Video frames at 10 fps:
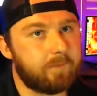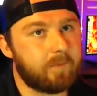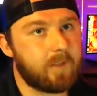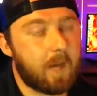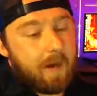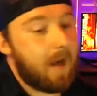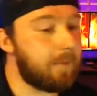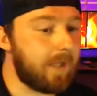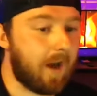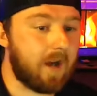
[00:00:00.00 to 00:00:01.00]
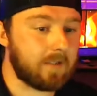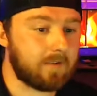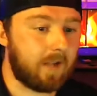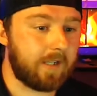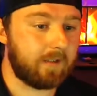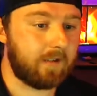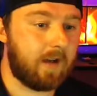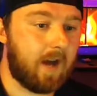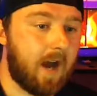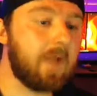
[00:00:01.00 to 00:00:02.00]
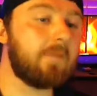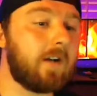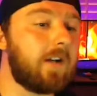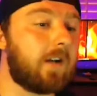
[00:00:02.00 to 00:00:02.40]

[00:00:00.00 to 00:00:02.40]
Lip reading: I'll be honest, like, I'm good at